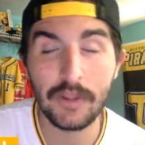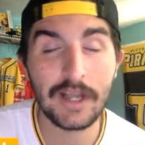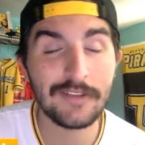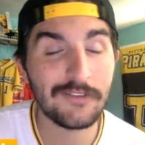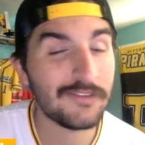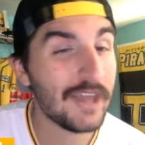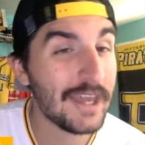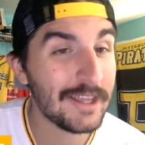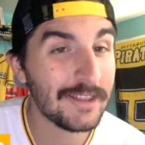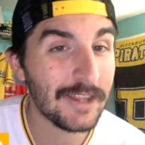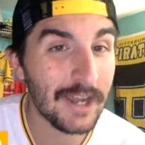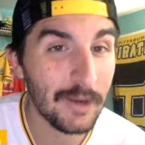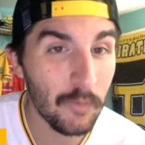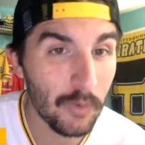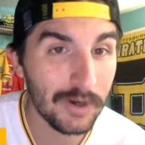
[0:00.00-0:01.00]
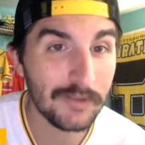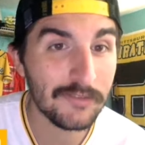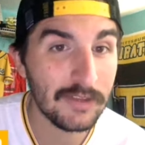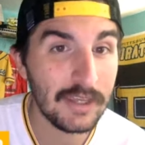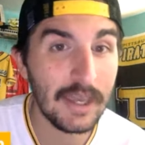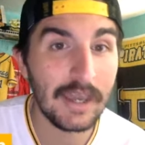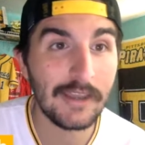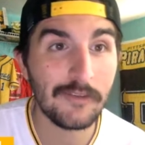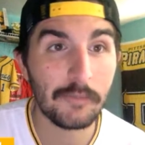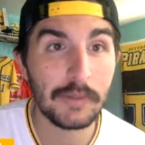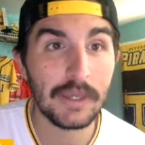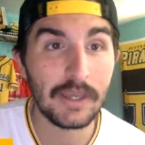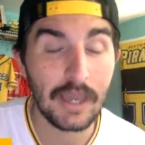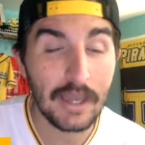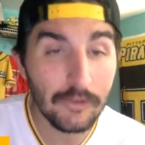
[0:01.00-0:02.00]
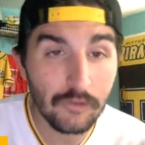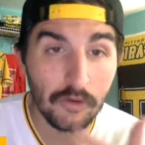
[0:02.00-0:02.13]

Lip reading: Not saying that I want to see Hayes being